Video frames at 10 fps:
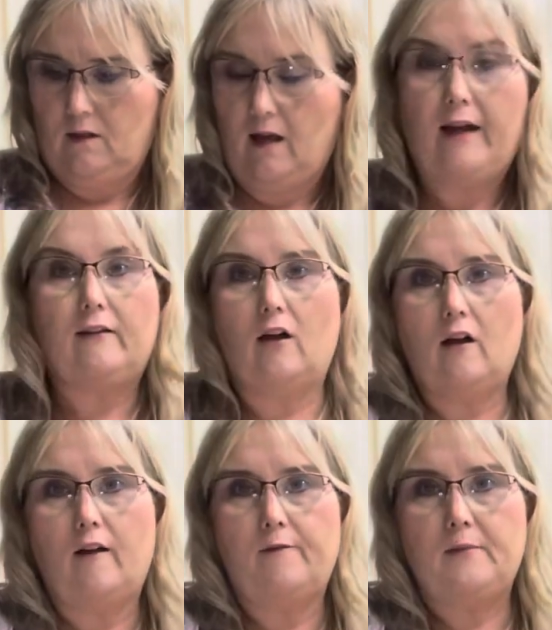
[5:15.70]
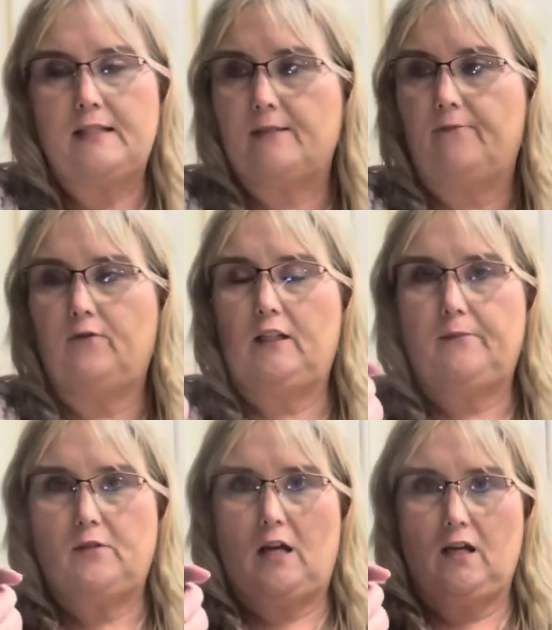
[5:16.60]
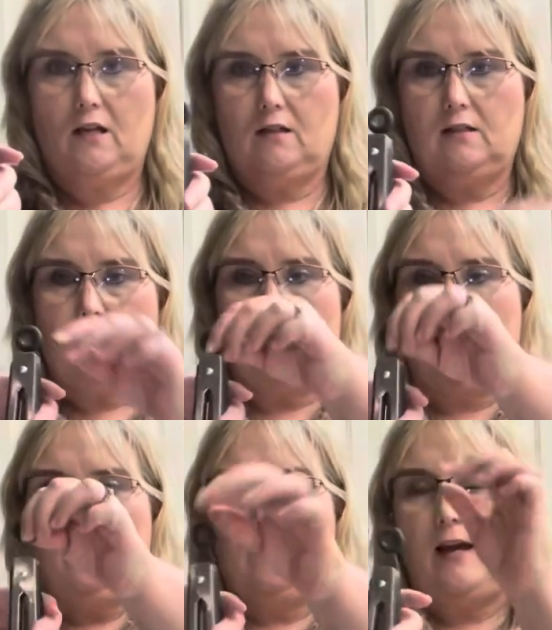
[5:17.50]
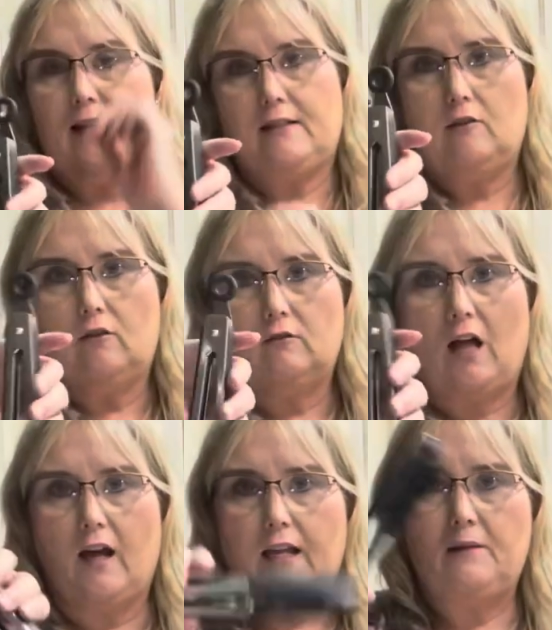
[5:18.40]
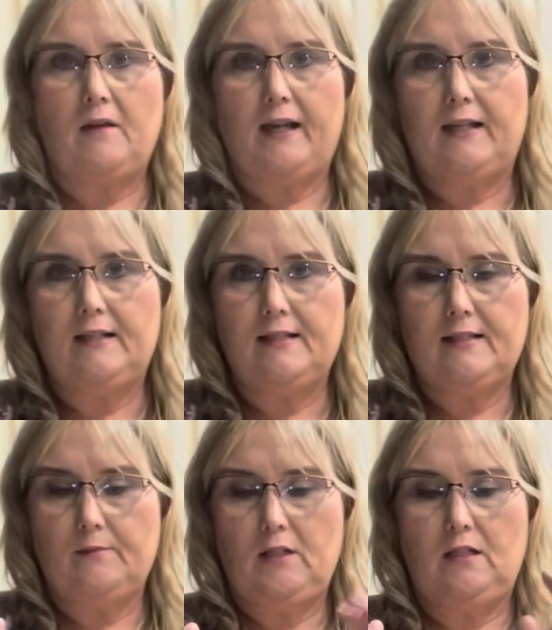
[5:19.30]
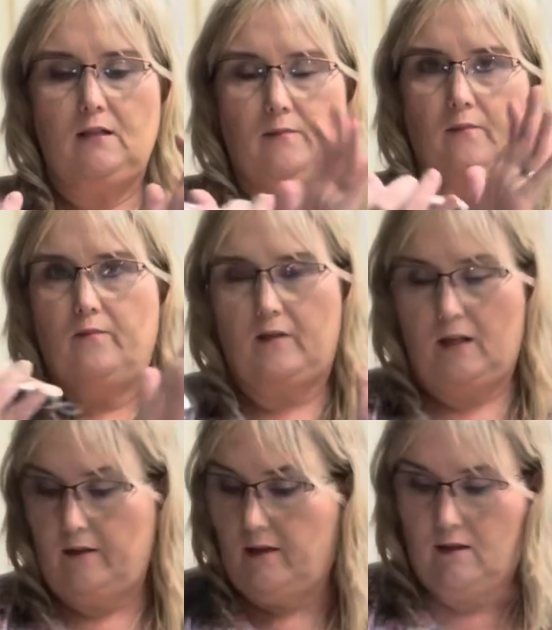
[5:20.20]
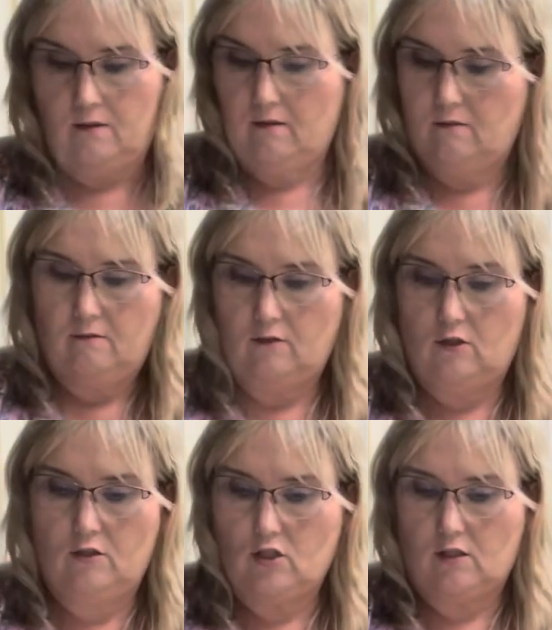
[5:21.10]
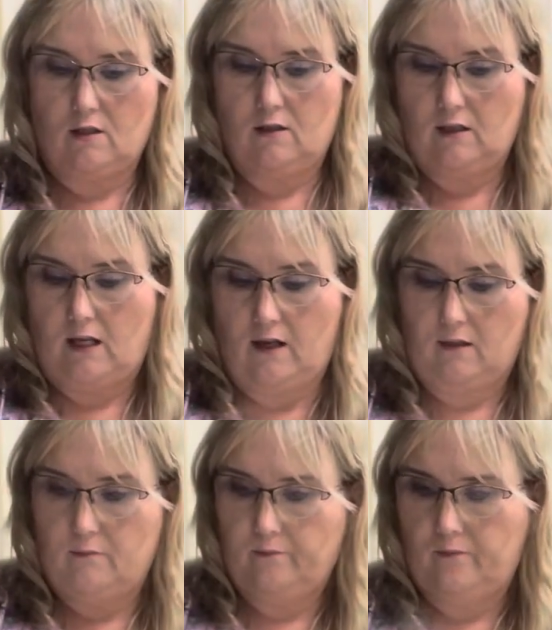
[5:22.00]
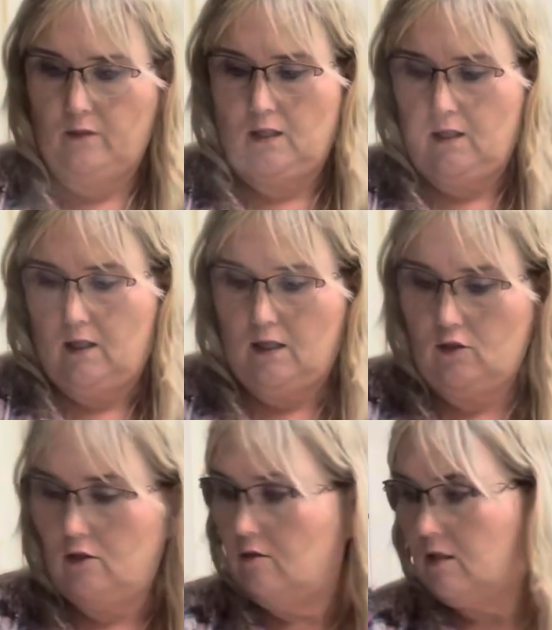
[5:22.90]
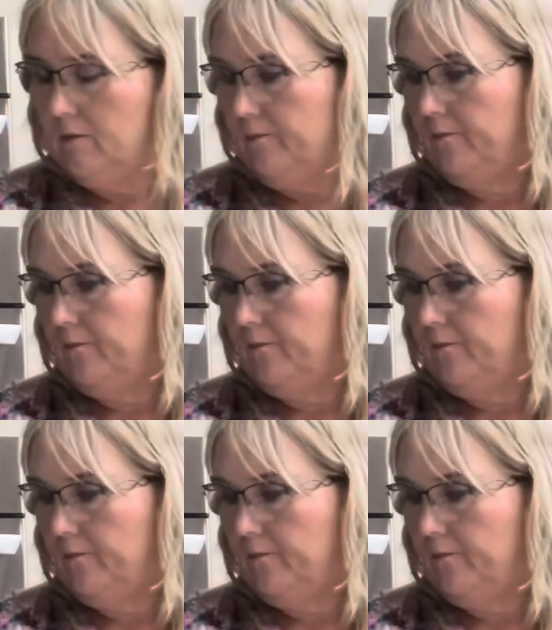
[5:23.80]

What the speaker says: I love me some flip tongs that has a little locking mechanism in it. And then you can just unlock them and use them.